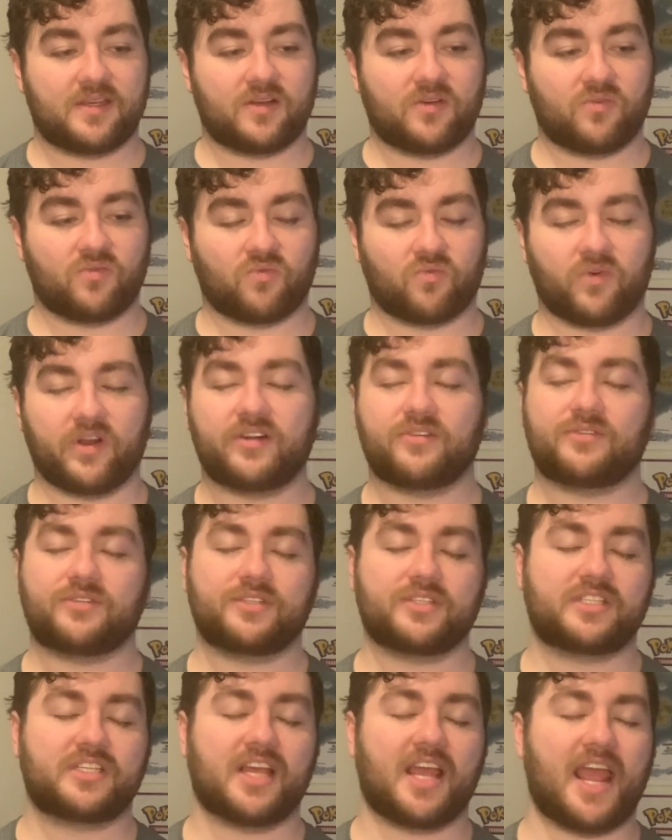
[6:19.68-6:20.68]

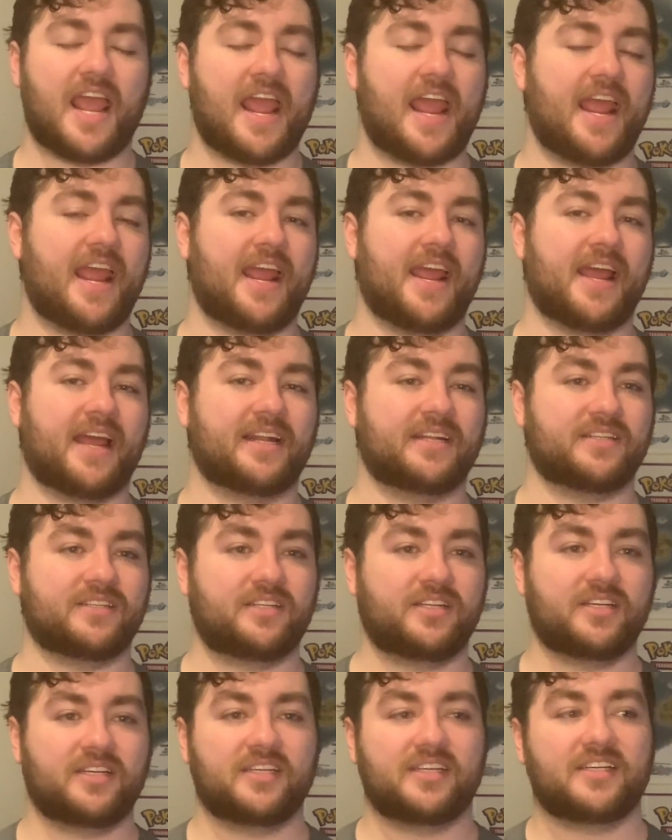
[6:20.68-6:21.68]
riddles and
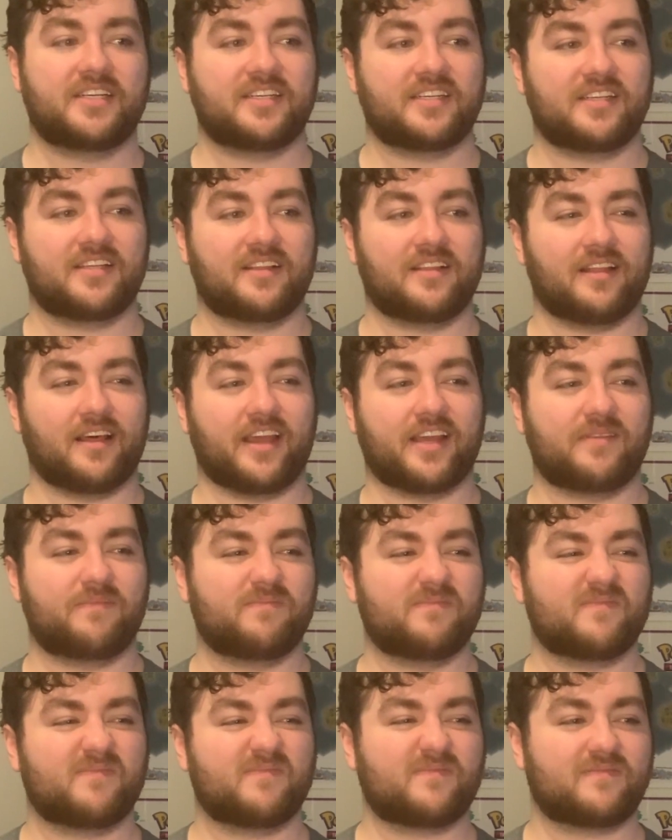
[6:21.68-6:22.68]
like
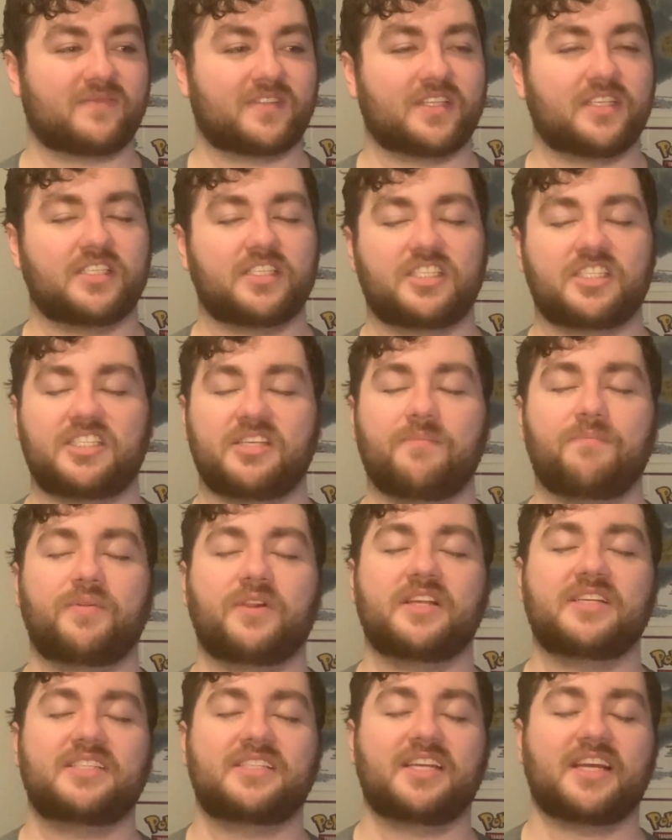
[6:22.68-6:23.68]

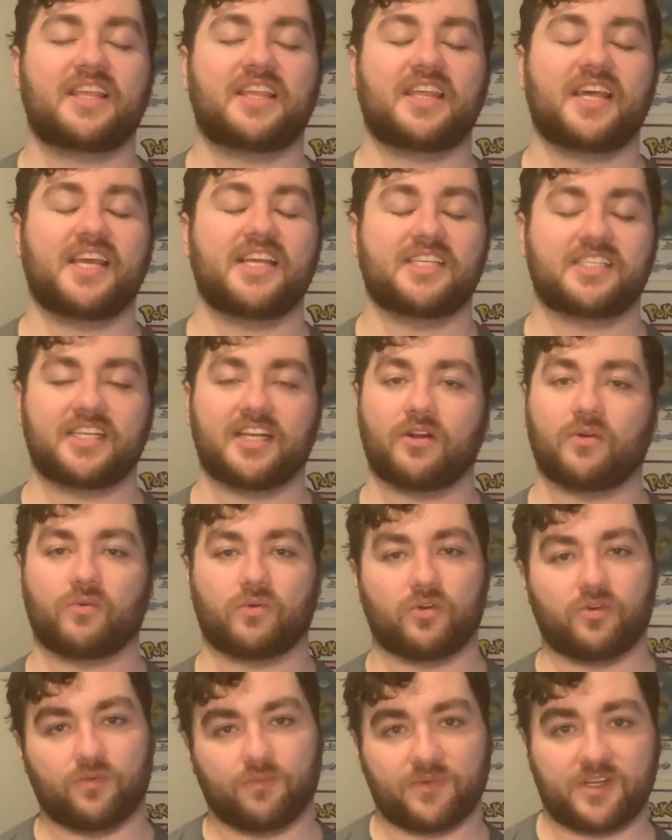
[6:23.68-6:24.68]
simplistic things in a
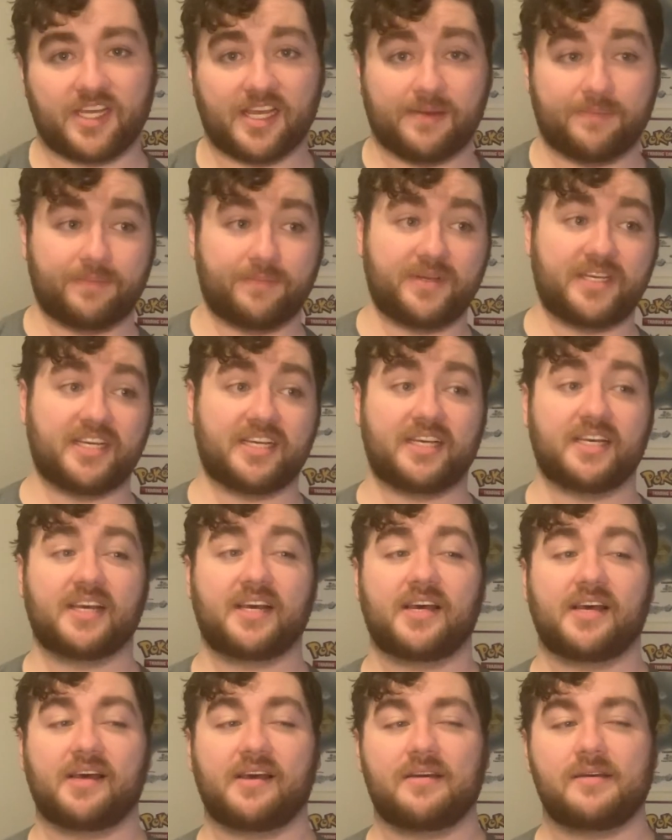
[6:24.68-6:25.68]
room can be
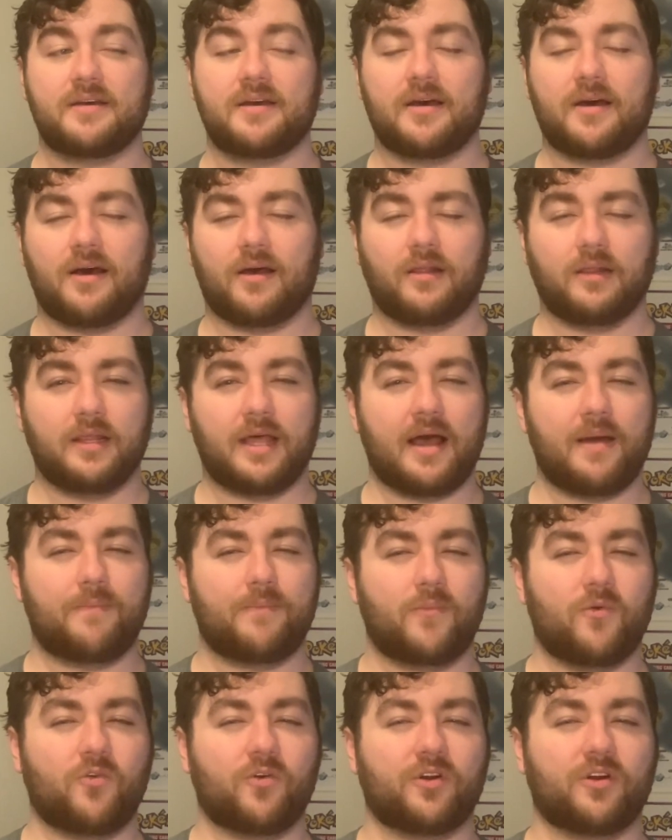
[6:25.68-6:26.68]
a lot
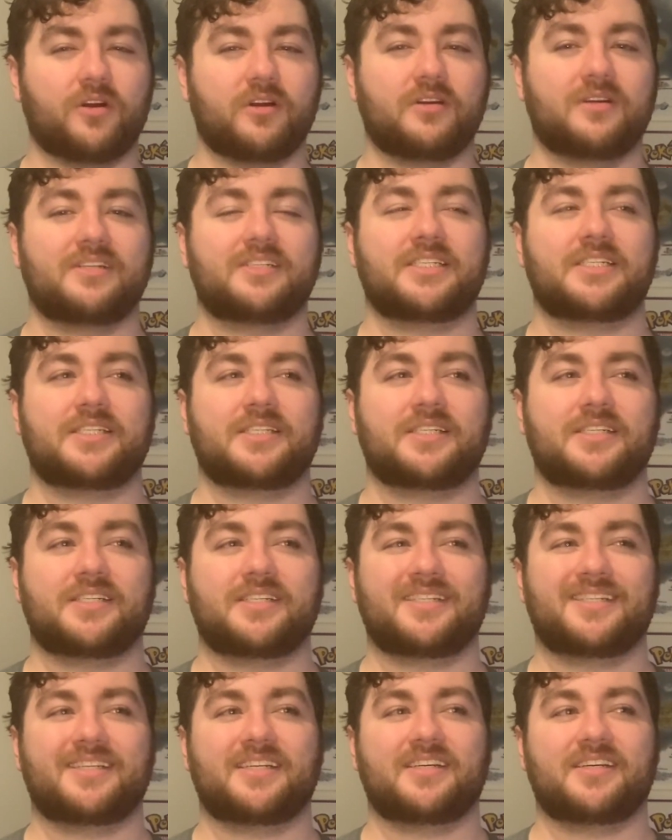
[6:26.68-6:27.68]
more
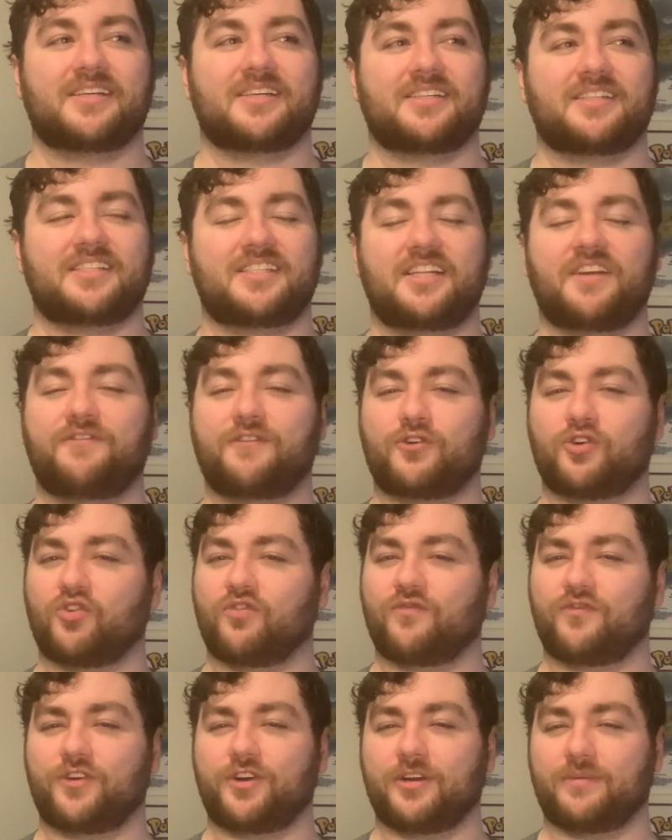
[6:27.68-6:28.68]

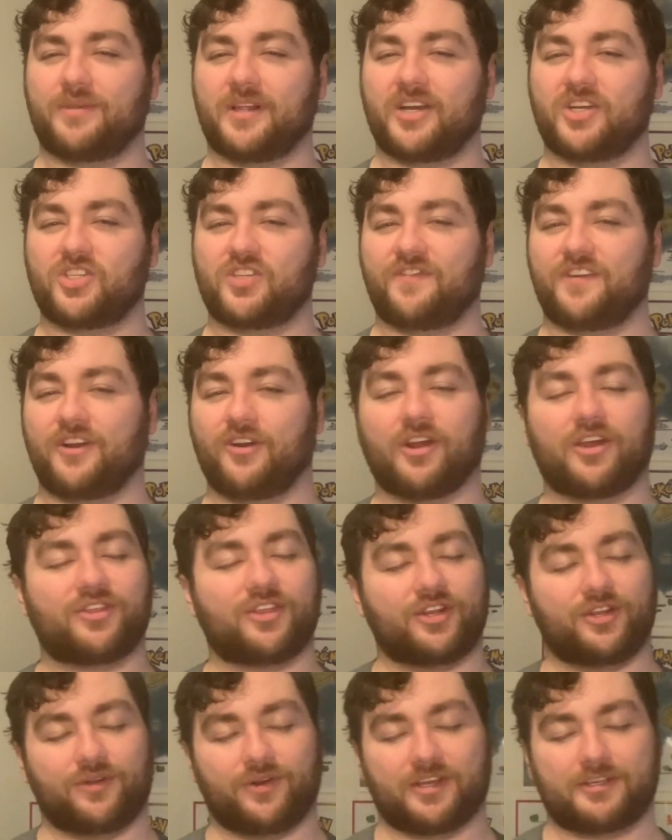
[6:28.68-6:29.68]
difficult for your players to figure out
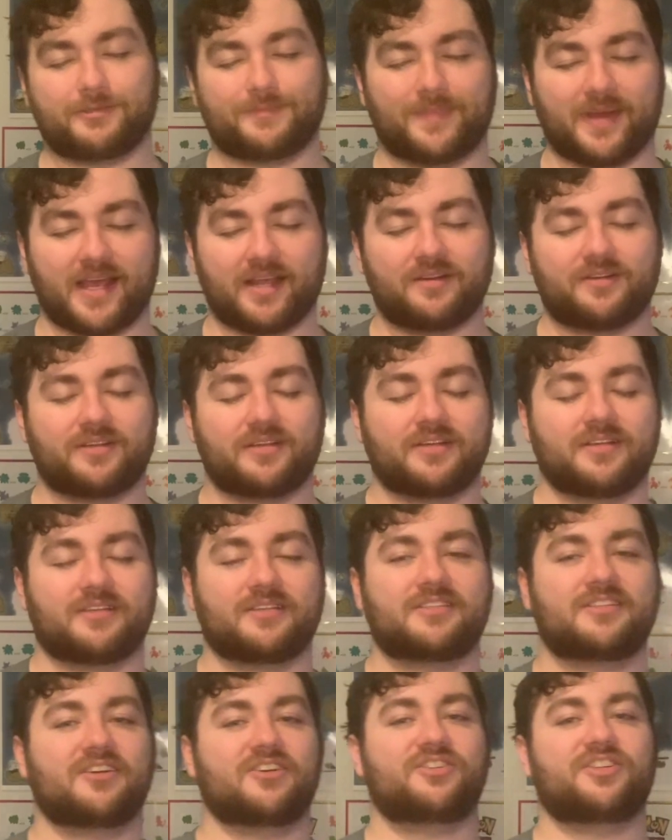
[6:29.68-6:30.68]
than you'd expect,
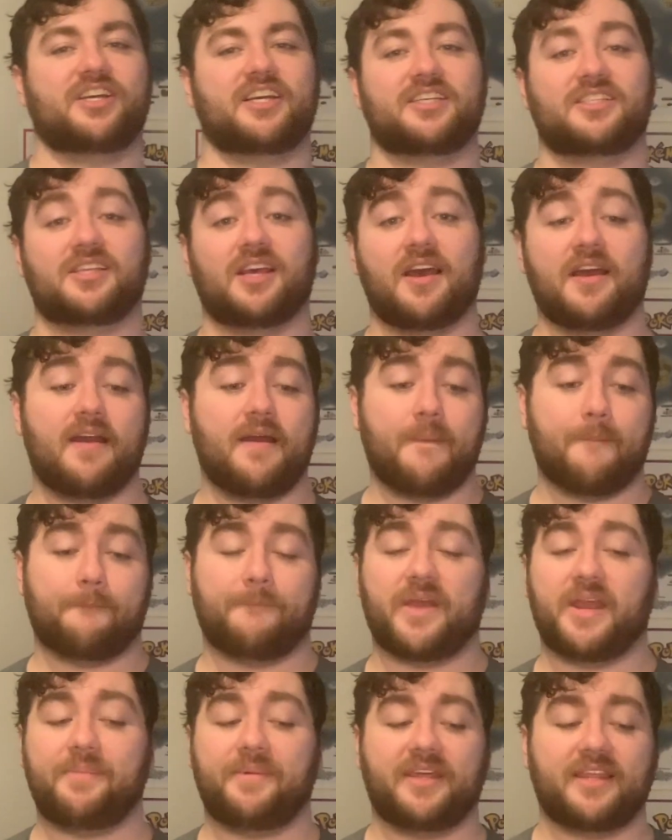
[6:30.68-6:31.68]
such as
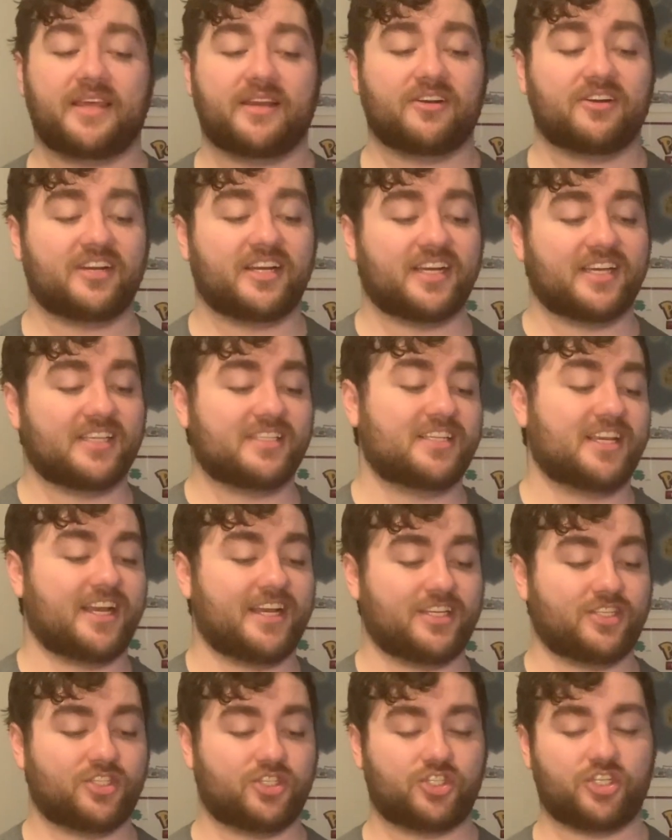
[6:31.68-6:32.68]
maybe there is
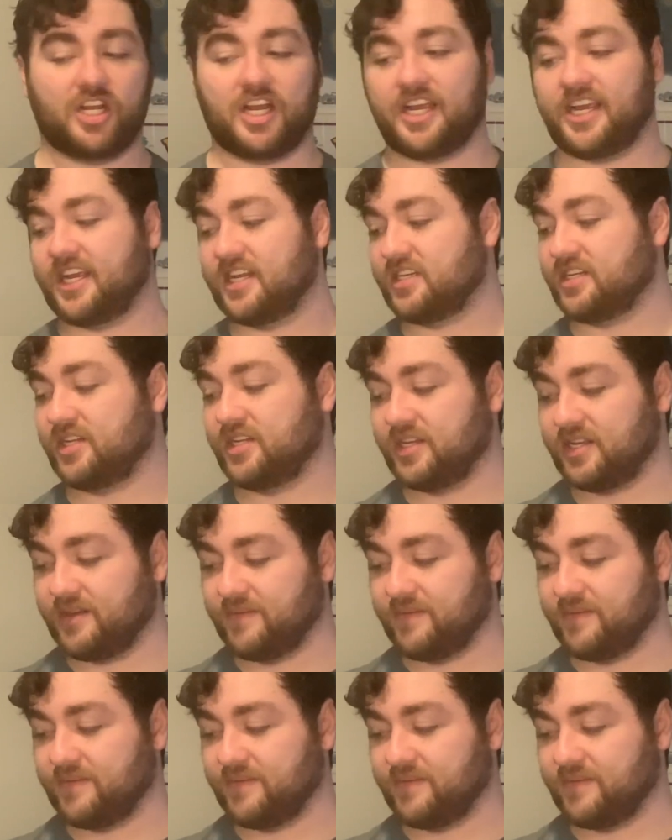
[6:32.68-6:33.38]
a giant